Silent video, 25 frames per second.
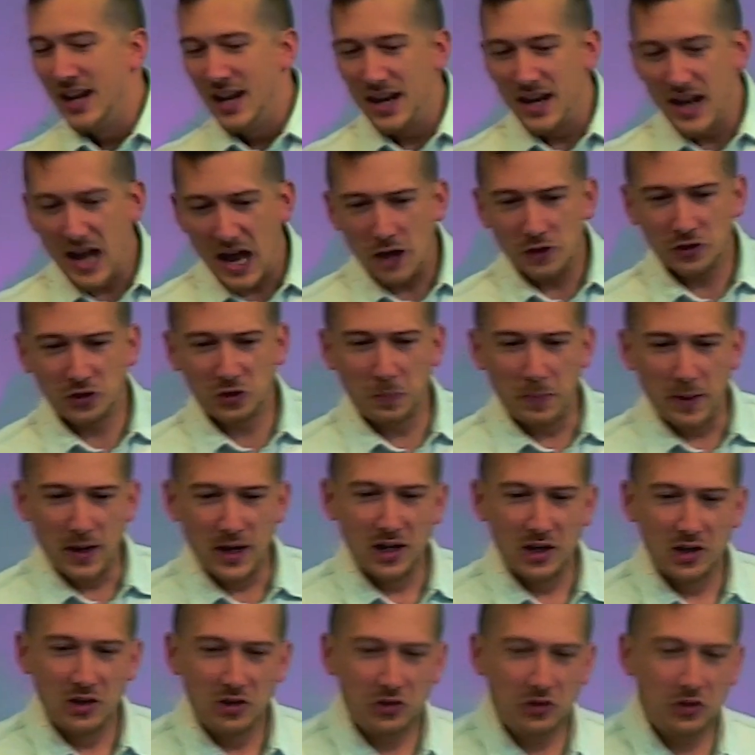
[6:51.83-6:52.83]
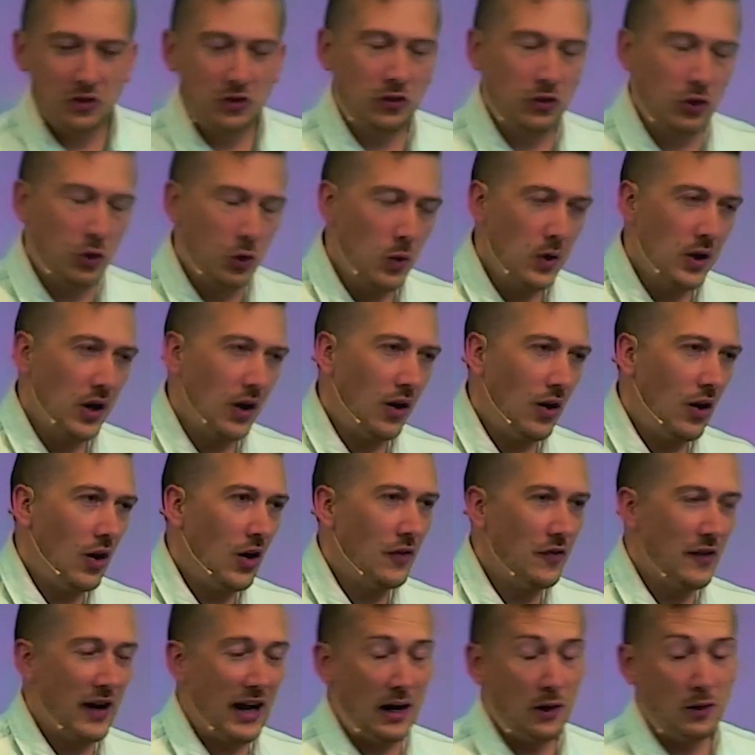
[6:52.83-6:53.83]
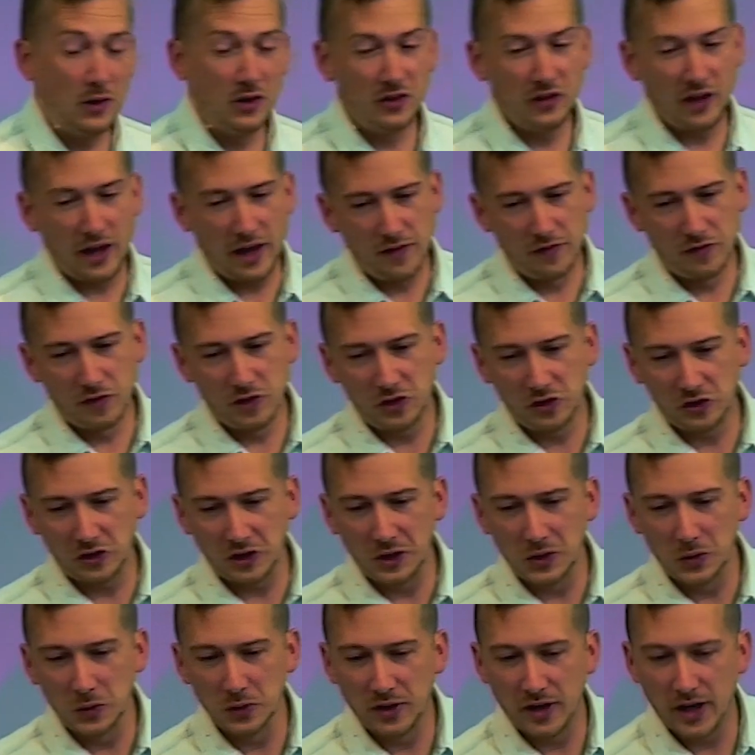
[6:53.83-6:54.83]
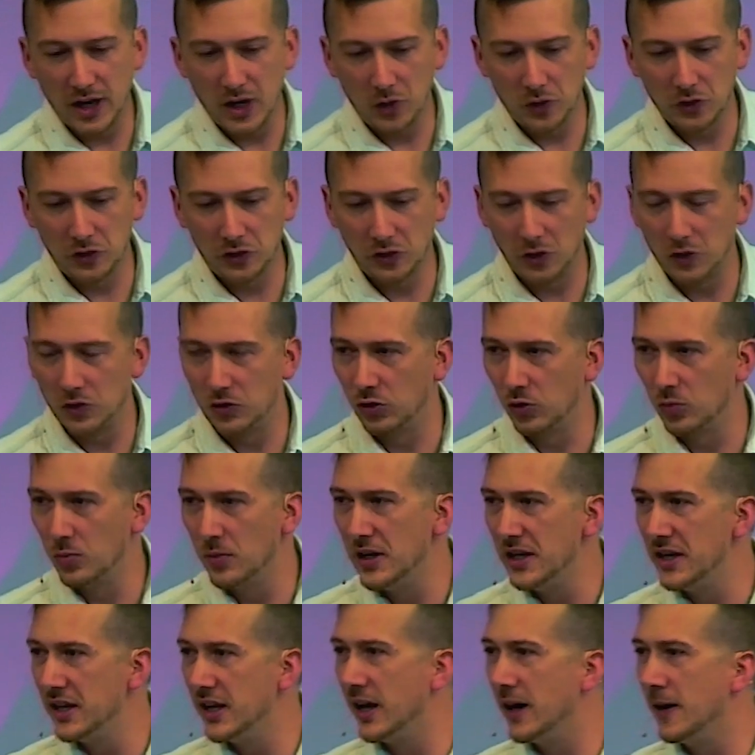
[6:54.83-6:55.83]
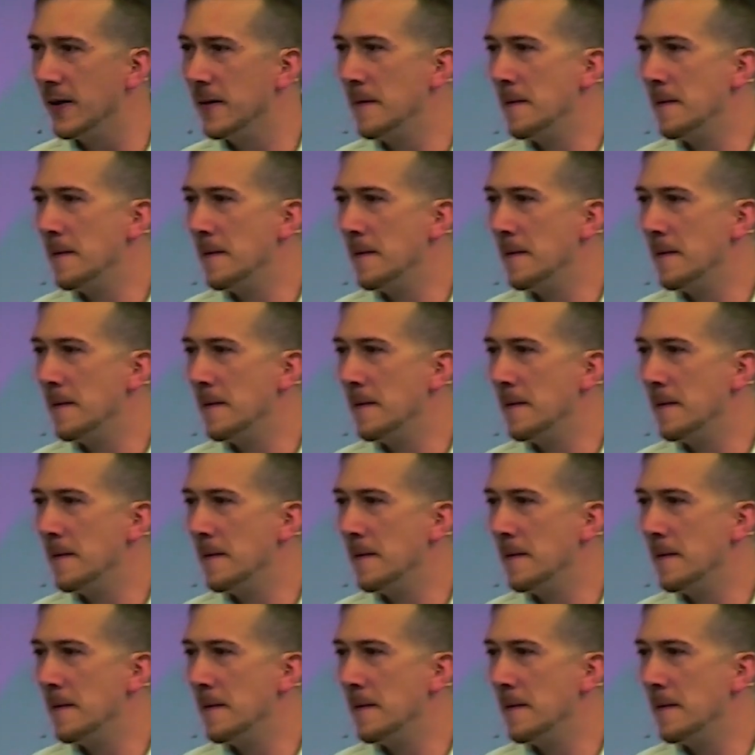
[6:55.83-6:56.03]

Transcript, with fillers: now spends two and a half hours every single day on social media,